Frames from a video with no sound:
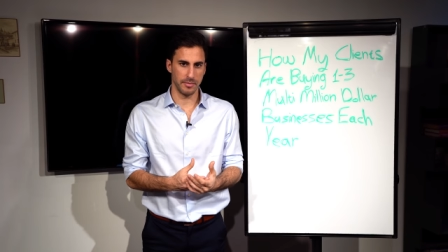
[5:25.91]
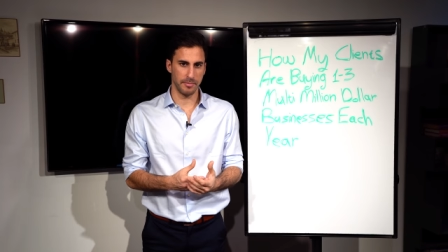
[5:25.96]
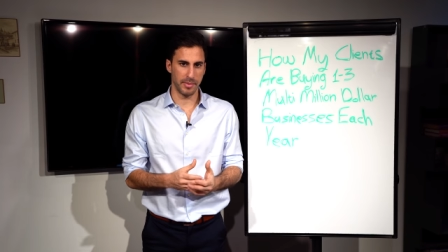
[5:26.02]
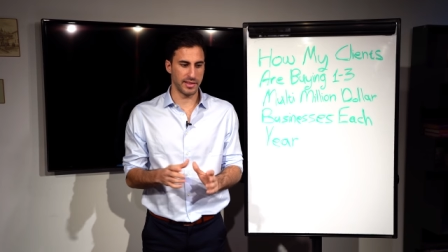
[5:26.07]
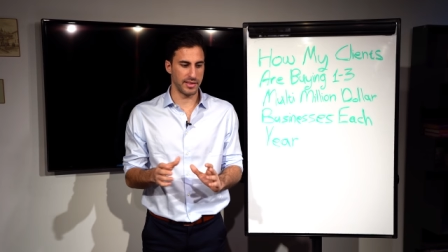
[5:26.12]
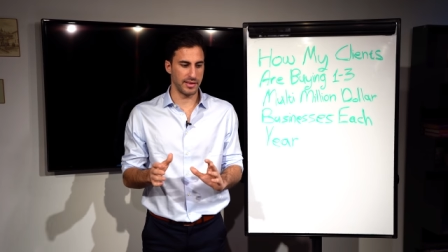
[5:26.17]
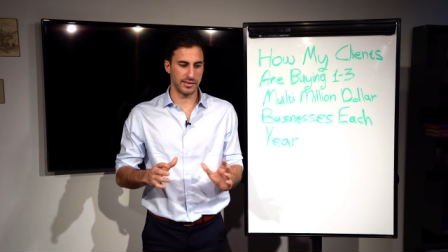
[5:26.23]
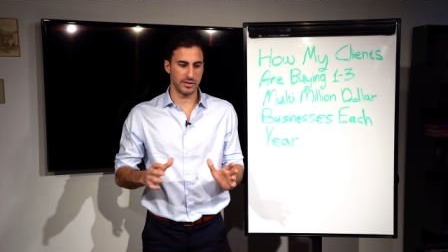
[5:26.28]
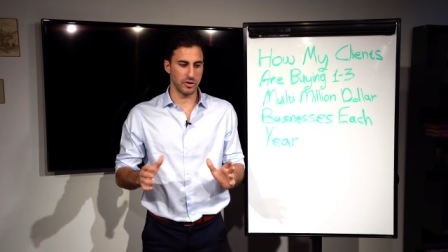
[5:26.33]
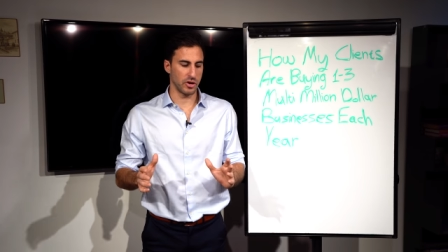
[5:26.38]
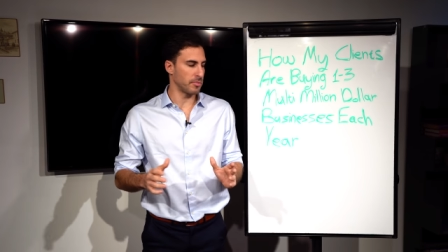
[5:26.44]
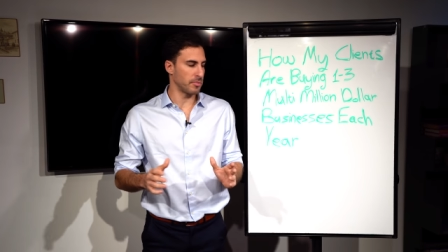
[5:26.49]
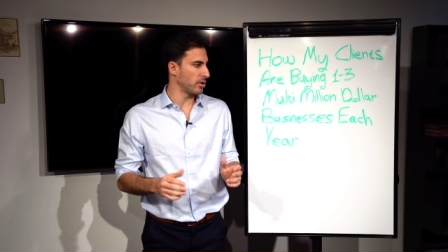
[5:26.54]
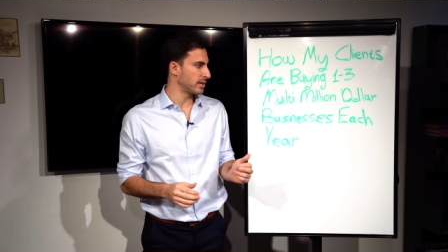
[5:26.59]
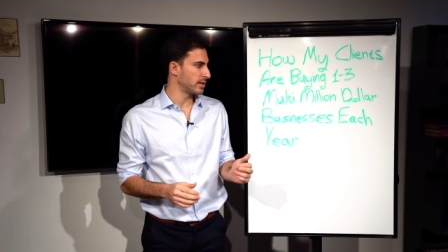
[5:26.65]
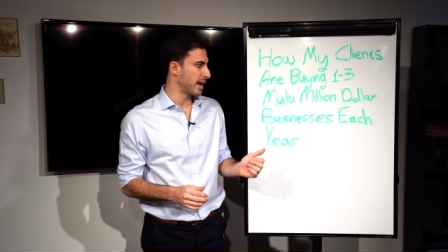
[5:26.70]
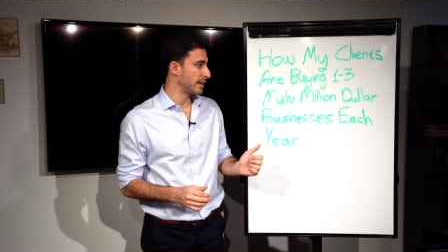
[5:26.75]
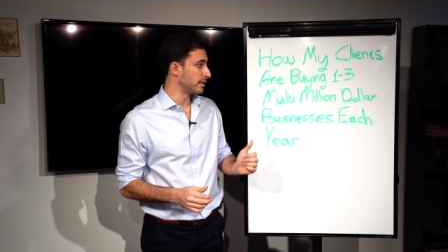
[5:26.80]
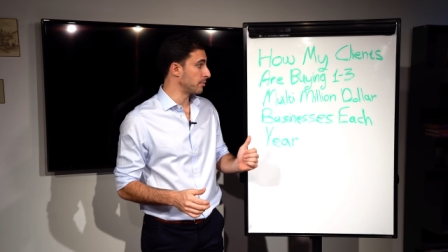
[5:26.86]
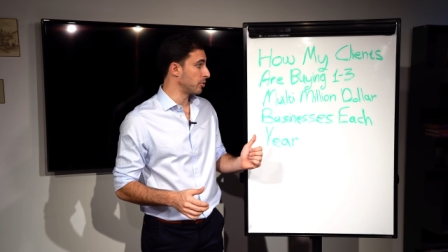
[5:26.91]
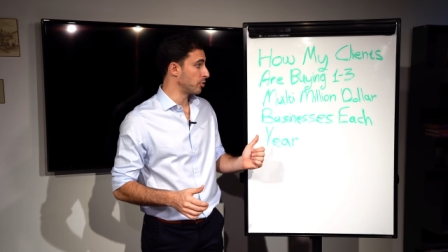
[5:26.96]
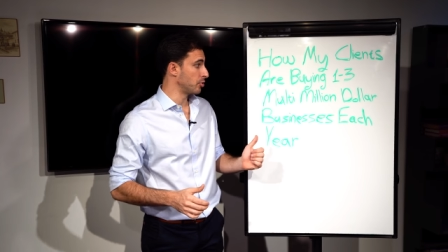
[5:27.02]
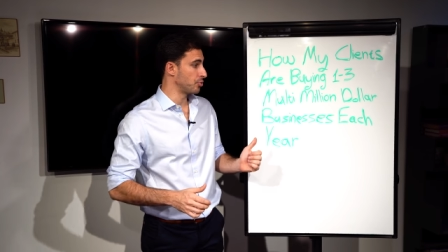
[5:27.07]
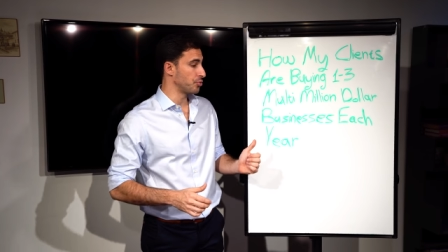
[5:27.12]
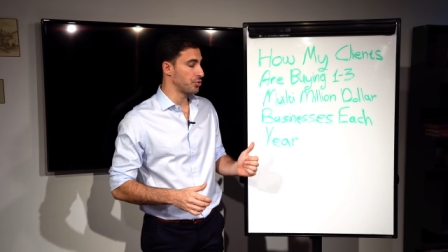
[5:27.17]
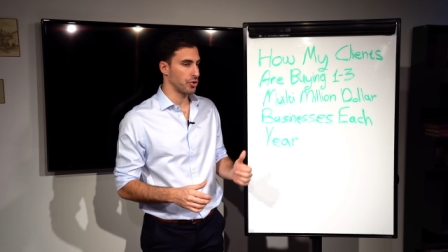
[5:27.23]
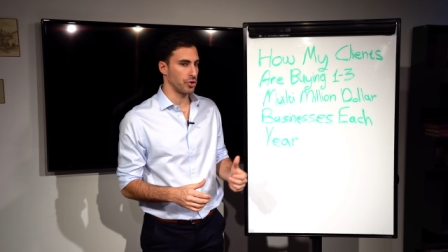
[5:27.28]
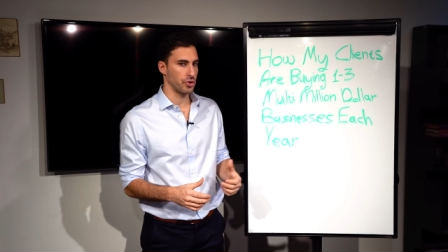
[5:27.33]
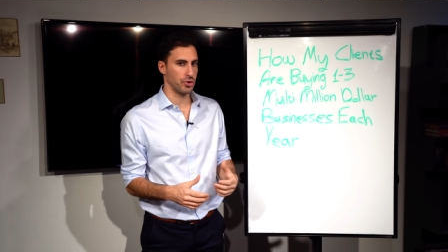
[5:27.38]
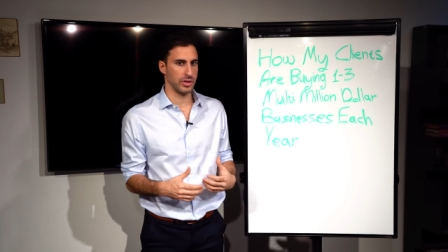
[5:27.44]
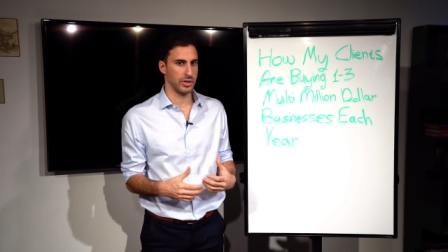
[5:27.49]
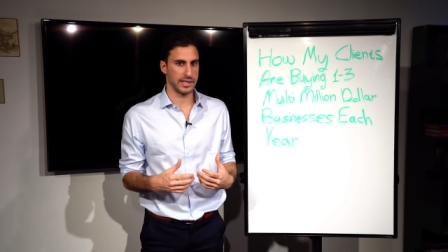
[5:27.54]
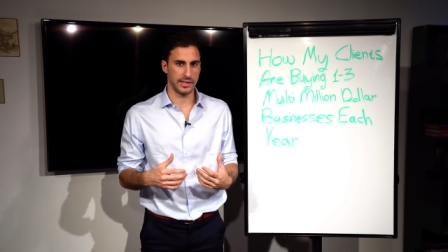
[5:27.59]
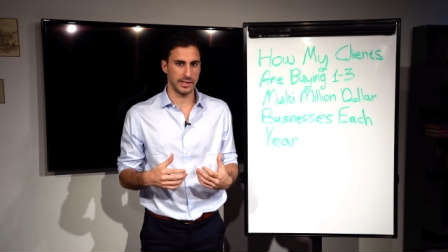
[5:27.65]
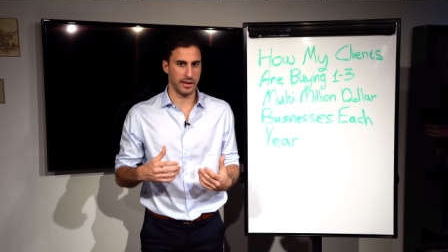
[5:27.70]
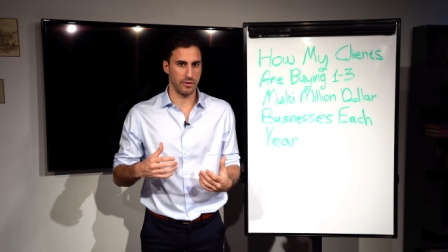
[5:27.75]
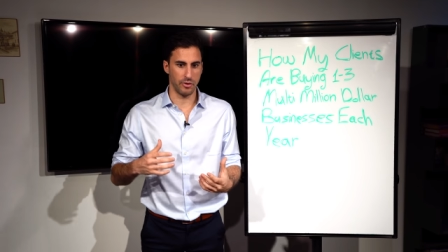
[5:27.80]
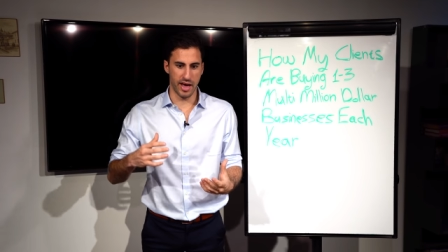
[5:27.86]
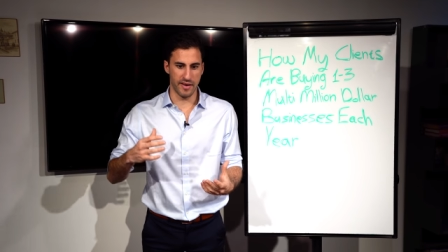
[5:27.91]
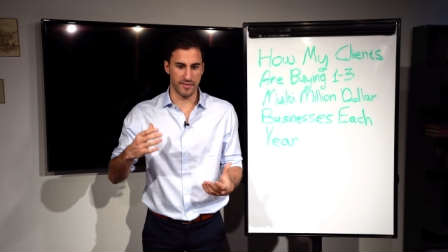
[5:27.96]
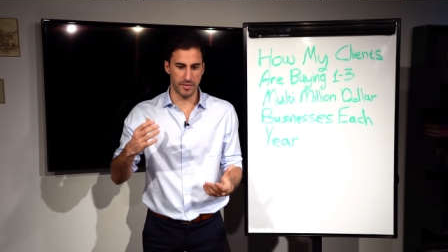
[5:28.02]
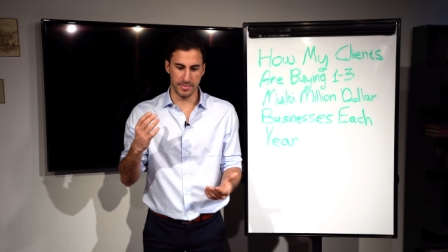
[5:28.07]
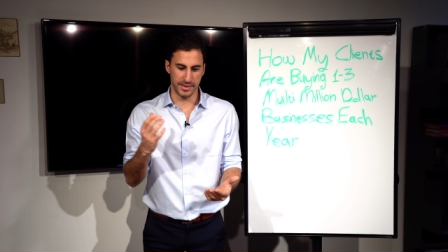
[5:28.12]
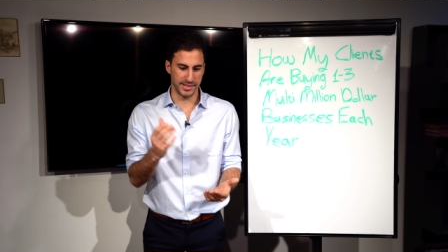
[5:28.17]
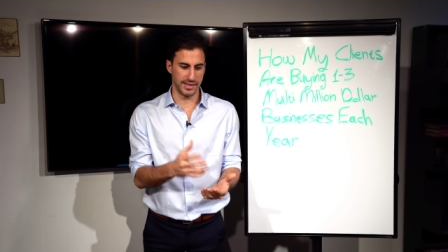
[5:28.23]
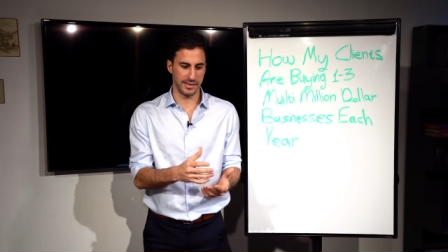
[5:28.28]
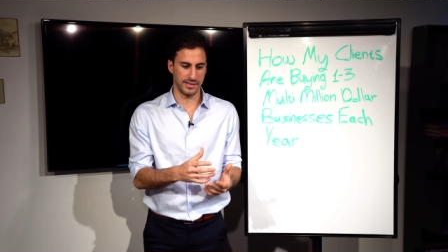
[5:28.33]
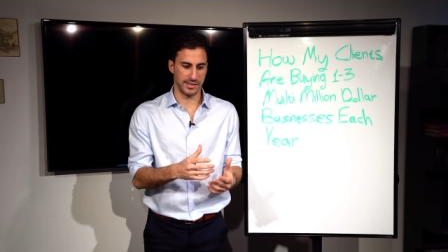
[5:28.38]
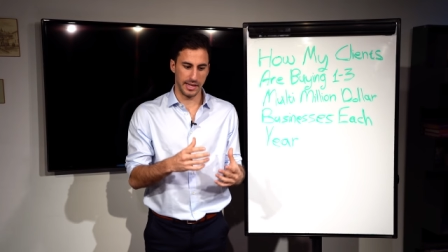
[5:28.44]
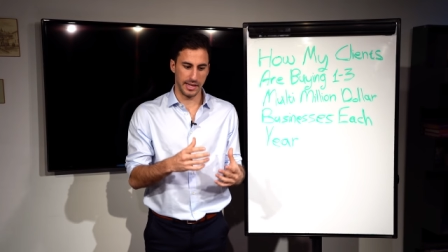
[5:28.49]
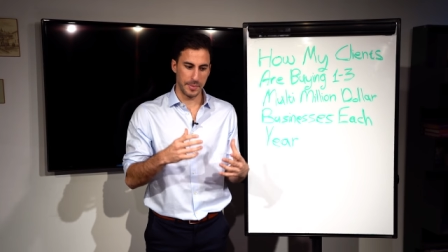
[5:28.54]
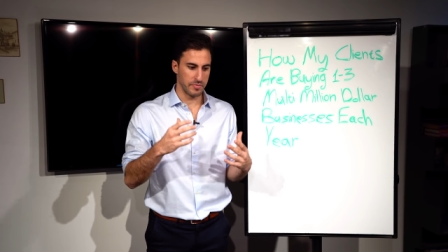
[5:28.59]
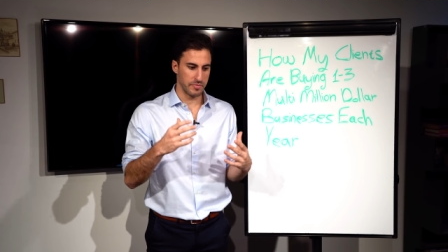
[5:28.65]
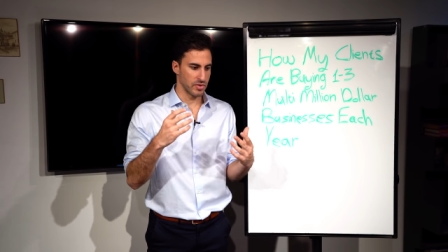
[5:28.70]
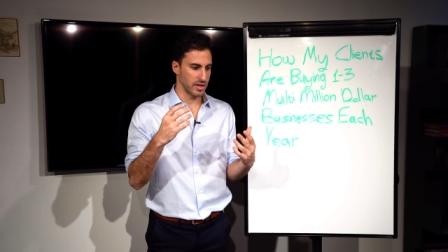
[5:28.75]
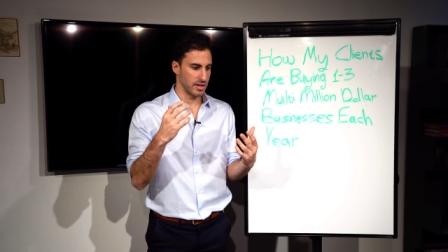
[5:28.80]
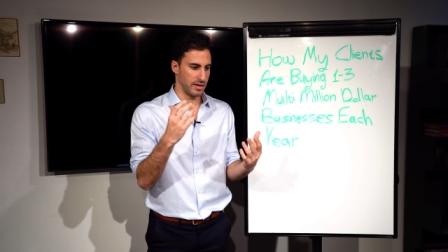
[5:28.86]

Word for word: But it's not about that. I'm going to show you. Let's say you have a business in